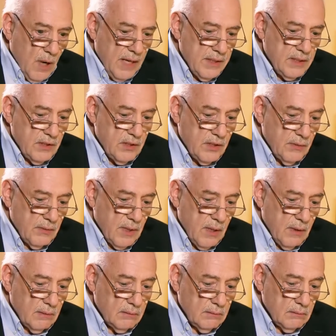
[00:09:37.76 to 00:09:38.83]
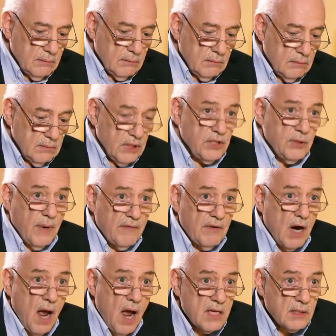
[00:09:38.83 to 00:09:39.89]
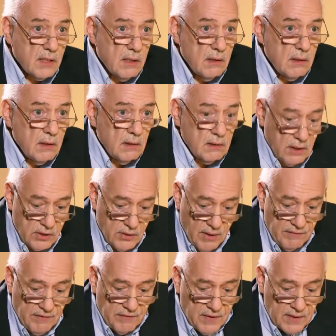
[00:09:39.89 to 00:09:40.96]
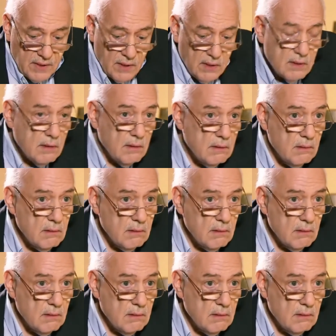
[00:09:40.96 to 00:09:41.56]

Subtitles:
Why didn't you know? Did you ever ask? Did you ever visit?